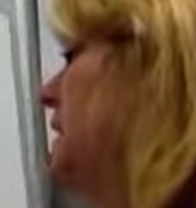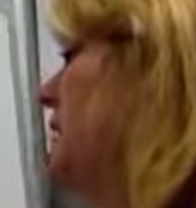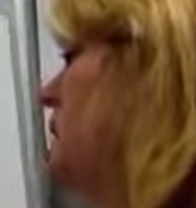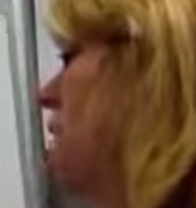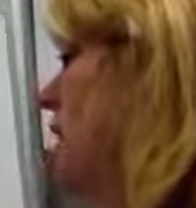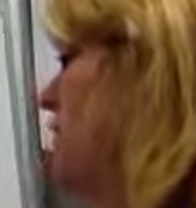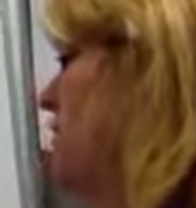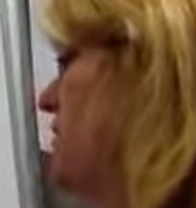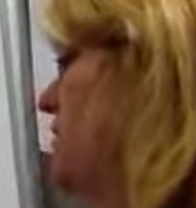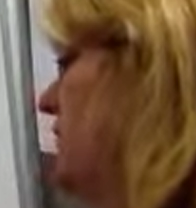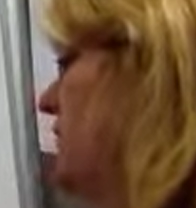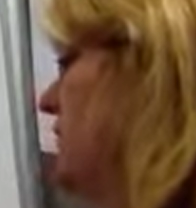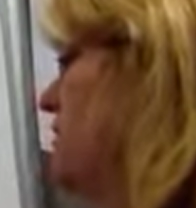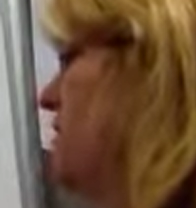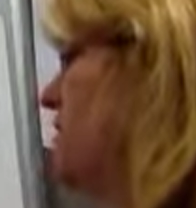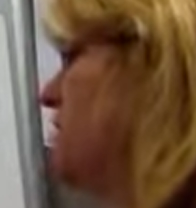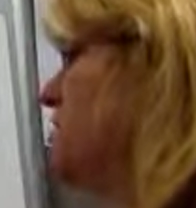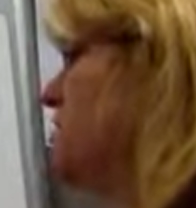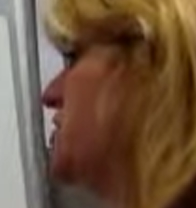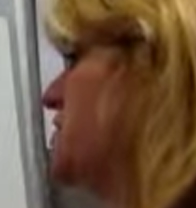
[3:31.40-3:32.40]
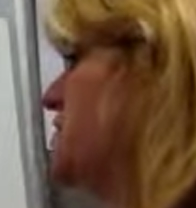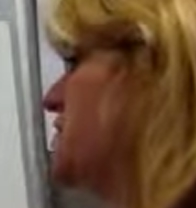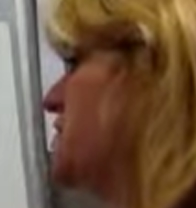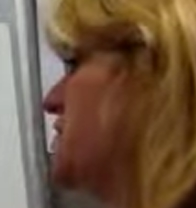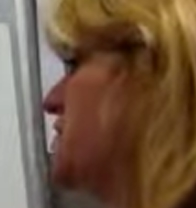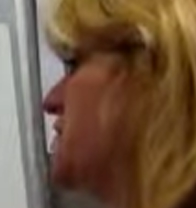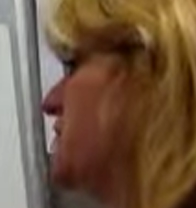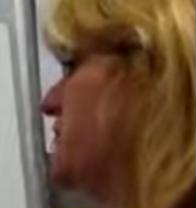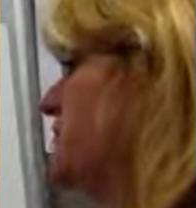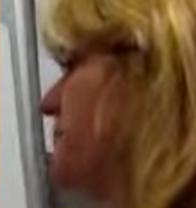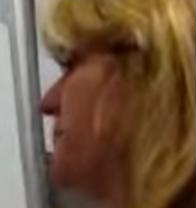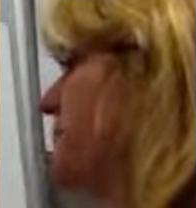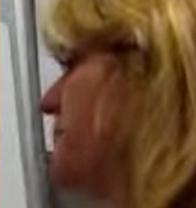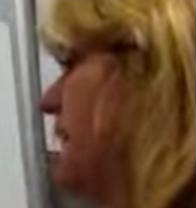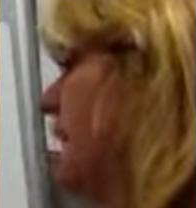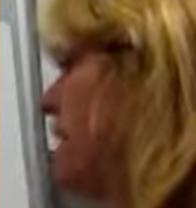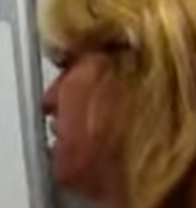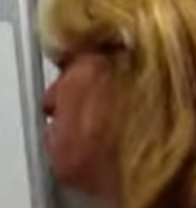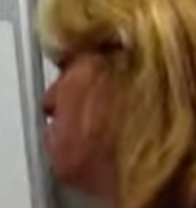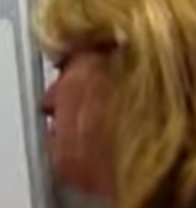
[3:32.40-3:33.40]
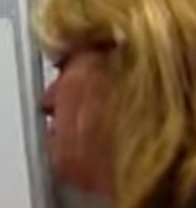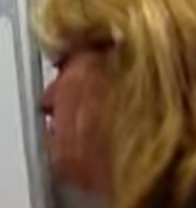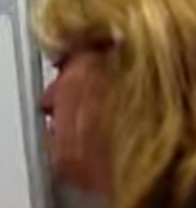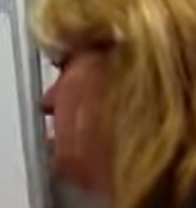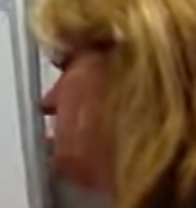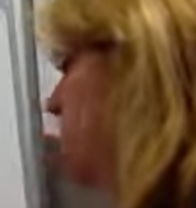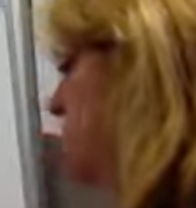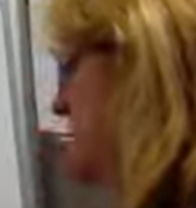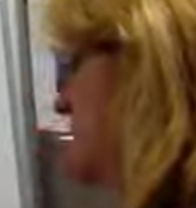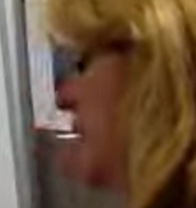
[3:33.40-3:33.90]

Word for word: and quadratic functions, exponential and